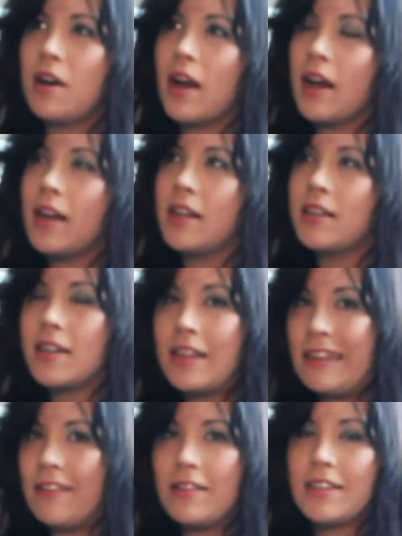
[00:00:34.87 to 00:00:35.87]

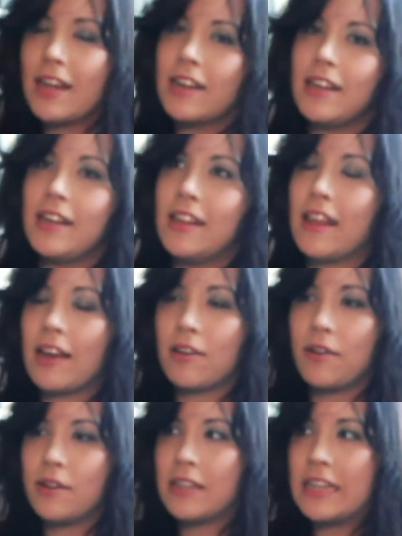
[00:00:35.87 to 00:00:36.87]
and sadly that
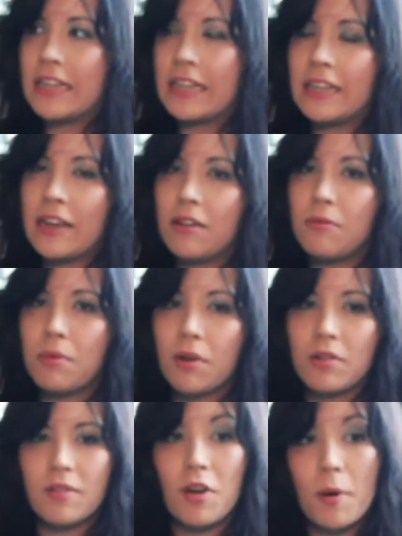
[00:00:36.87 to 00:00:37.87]
got taken down
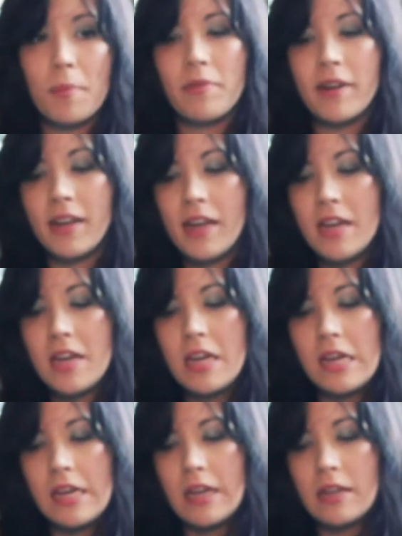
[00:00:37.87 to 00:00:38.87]
because of copyright.
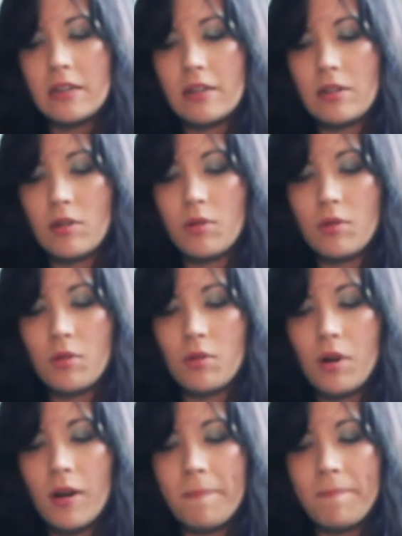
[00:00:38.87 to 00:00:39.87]
So